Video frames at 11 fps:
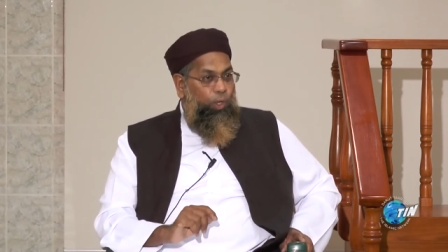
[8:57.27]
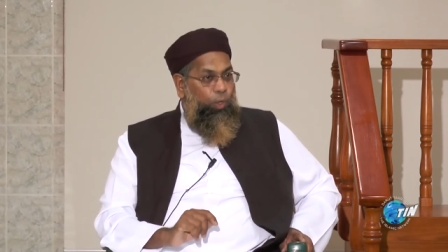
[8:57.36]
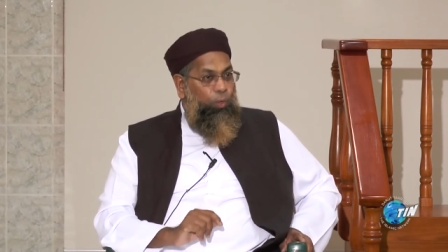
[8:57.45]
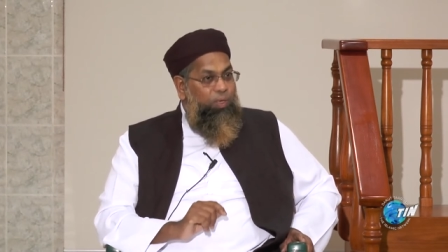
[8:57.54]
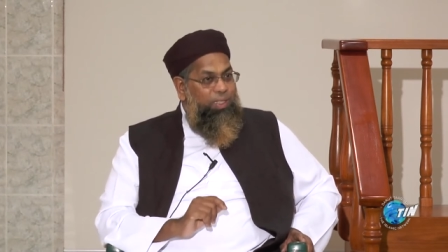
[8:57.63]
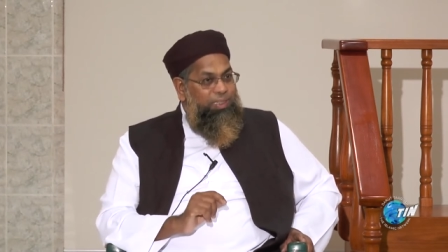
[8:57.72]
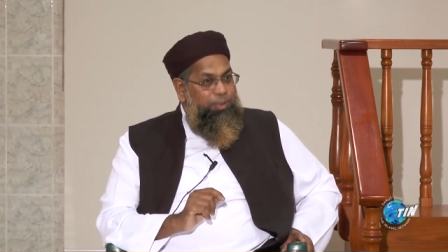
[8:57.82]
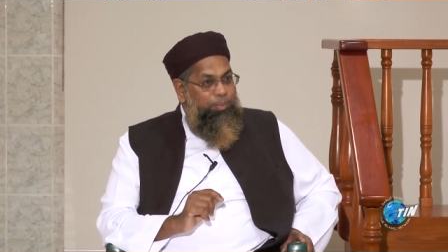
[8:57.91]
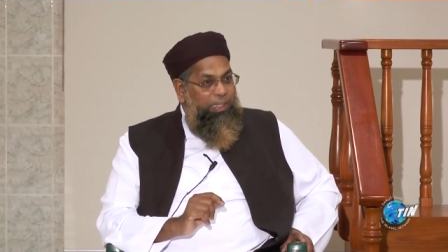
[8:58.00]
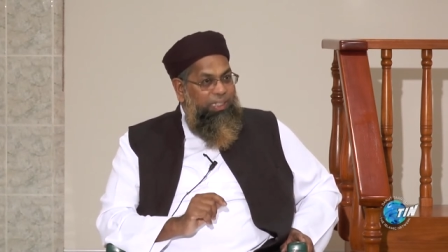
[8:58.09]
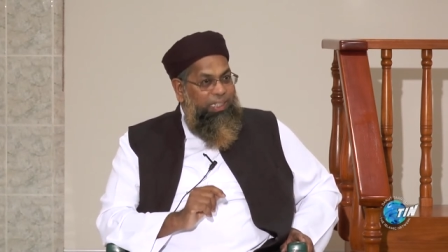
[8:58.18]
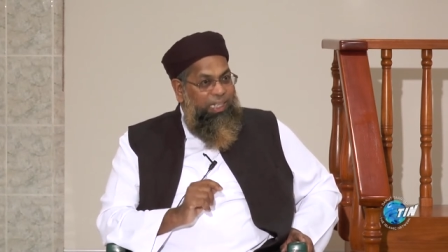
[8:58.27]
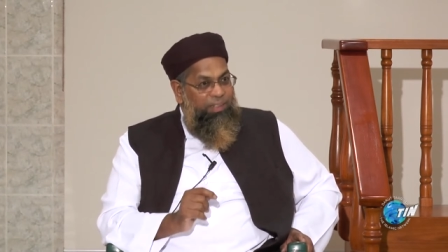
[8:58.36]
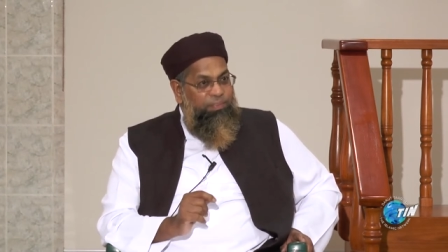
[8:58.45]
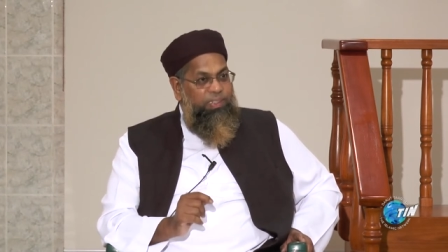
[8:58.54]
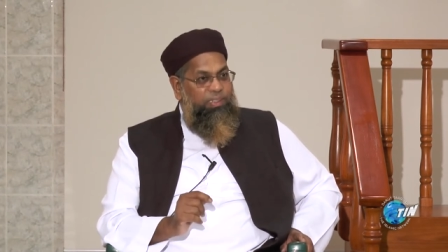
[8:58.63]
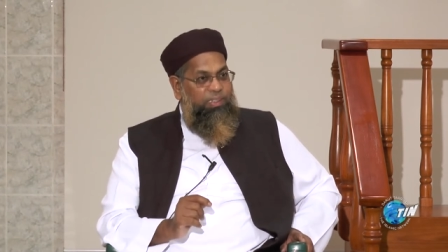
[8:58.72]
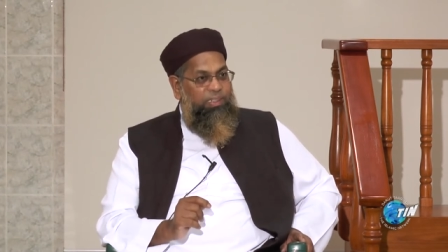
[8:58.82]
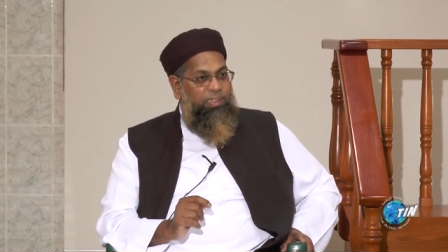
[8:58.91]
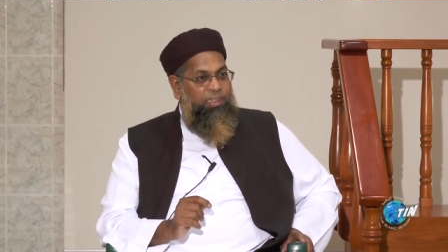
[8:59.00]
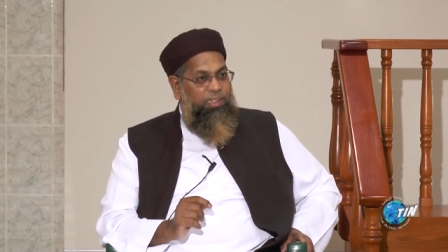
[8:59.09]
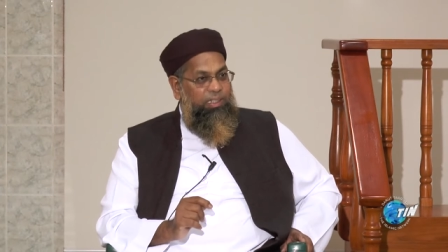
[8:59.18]
who has been given
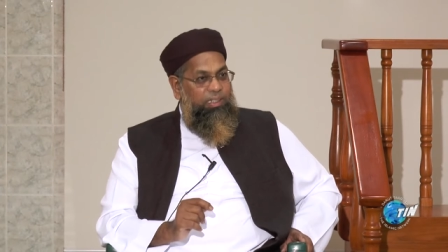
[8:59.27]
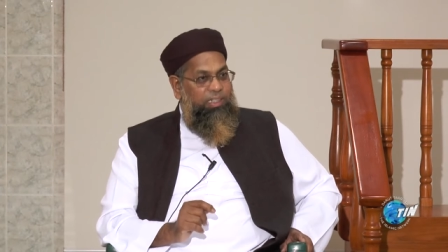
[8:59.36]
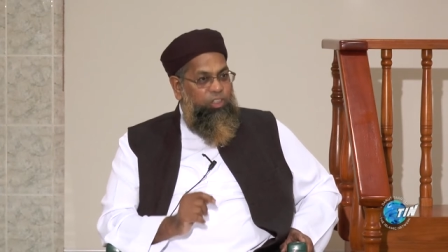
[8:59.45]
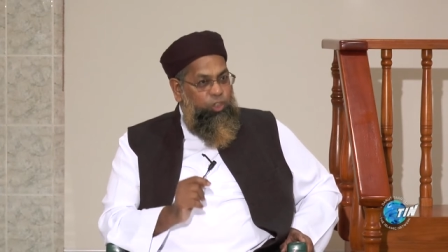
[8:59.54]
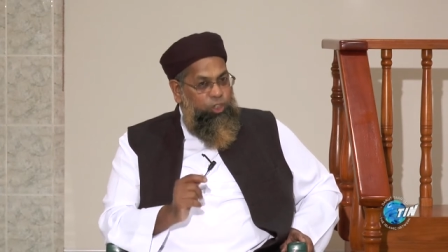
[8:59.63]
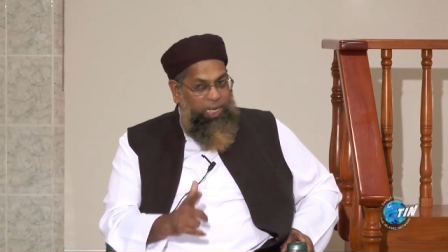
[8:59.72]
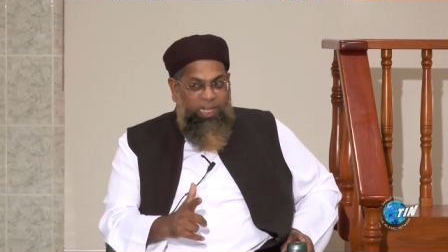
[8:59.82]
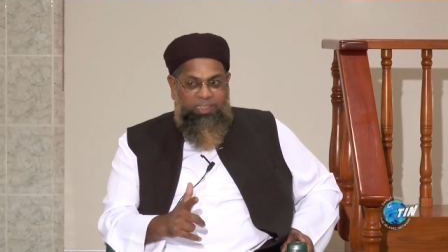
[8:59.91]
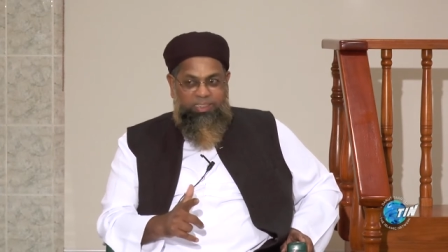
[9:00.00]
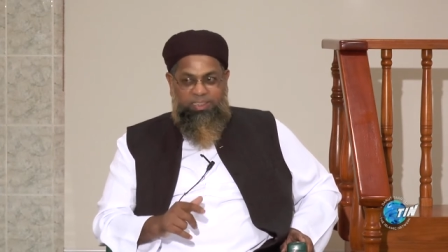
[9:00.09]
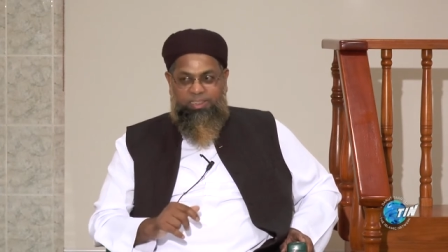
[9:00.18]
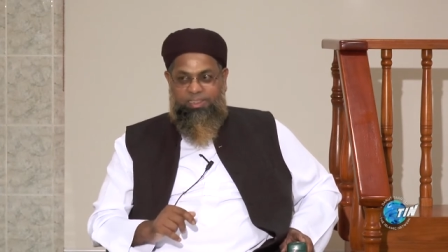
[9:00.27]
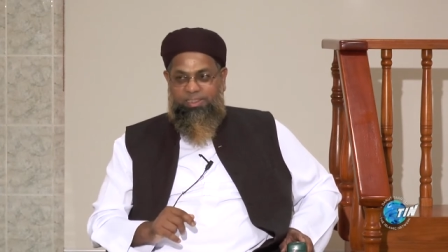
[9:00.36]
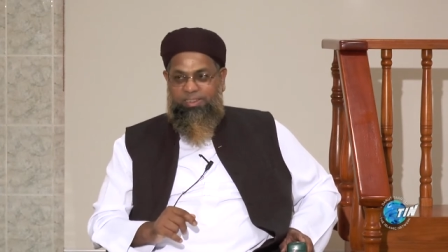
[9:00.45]
the chance